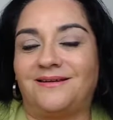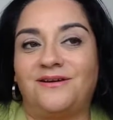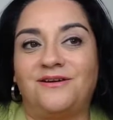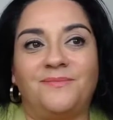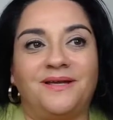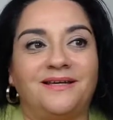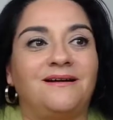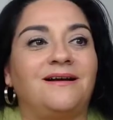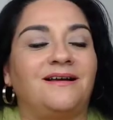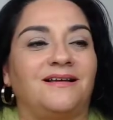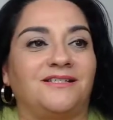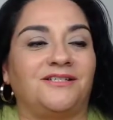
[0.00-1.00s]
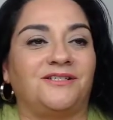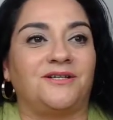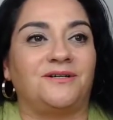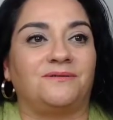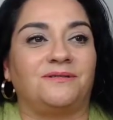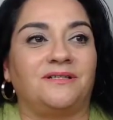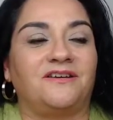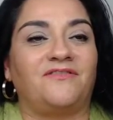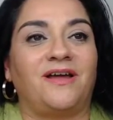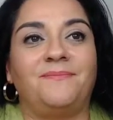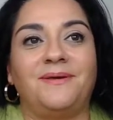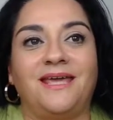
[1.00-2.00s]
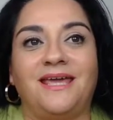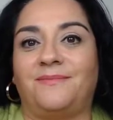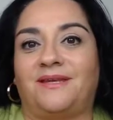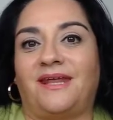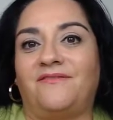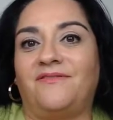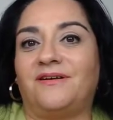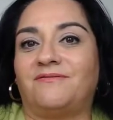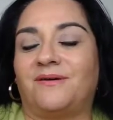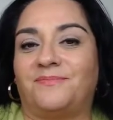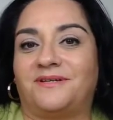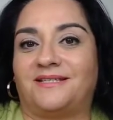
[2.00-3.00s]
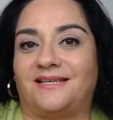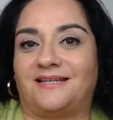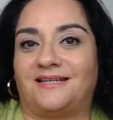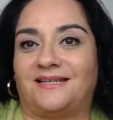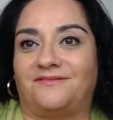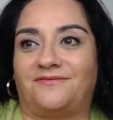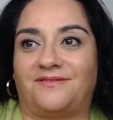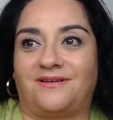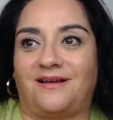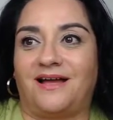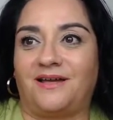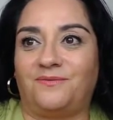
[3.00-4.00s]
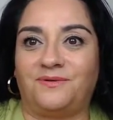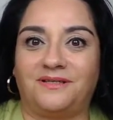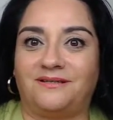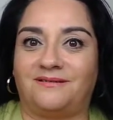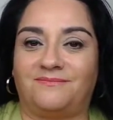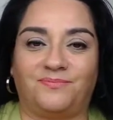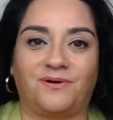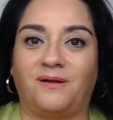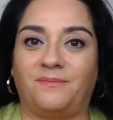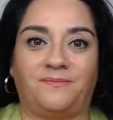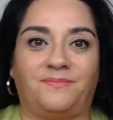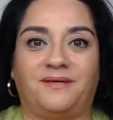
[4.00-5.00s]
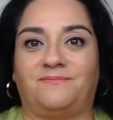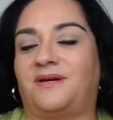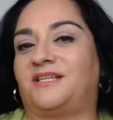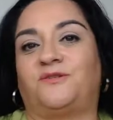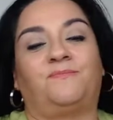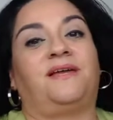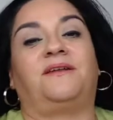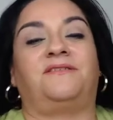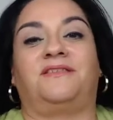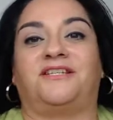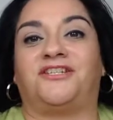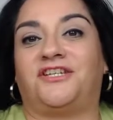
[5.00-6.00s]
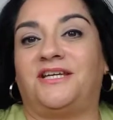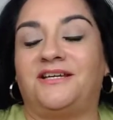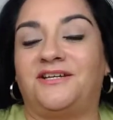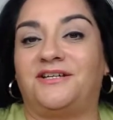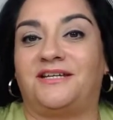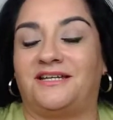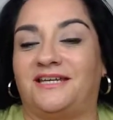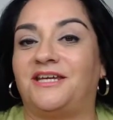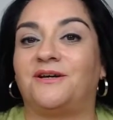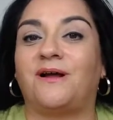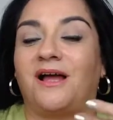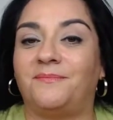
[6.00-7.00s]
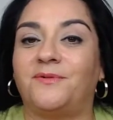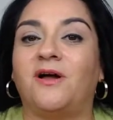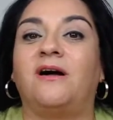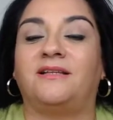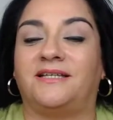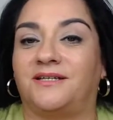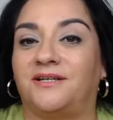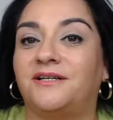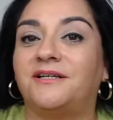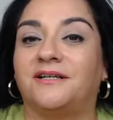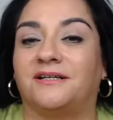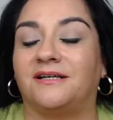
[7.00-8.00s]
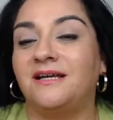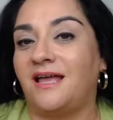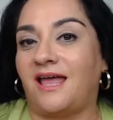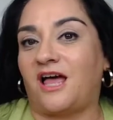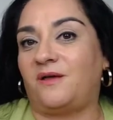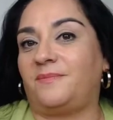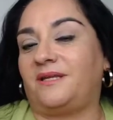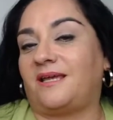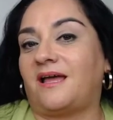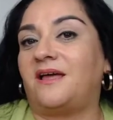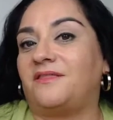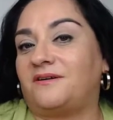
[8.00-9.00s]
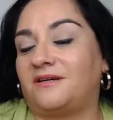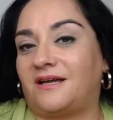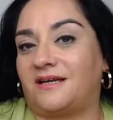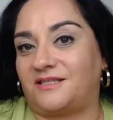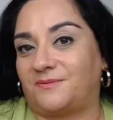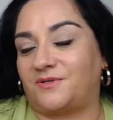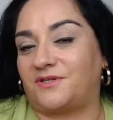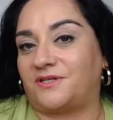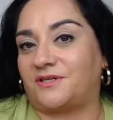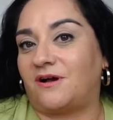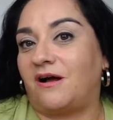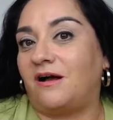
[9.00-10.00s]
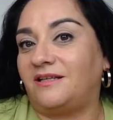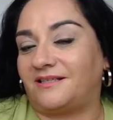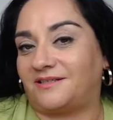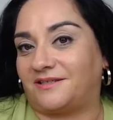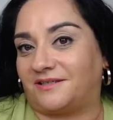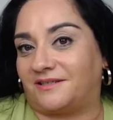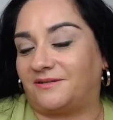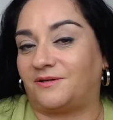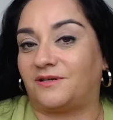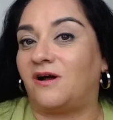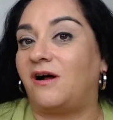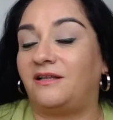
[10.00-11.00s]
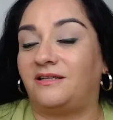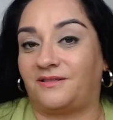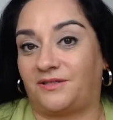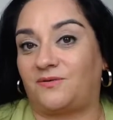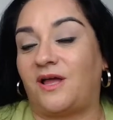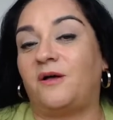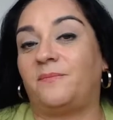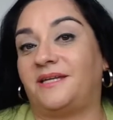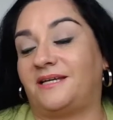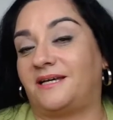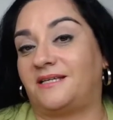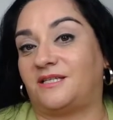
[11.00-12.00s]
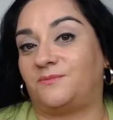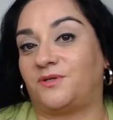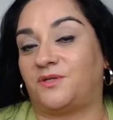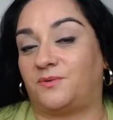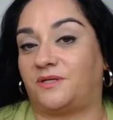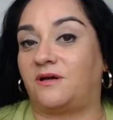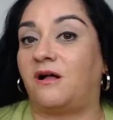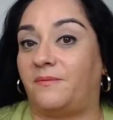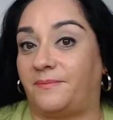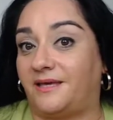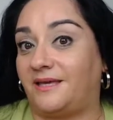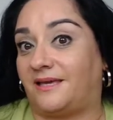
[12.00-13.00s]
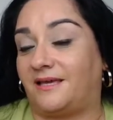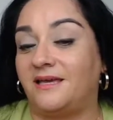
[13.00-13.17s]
oh my gosh, if I became an Avon representative, I would probably be much better than she could. And here I'm calling her. How many other customers are calling her? Or how many customers would call me?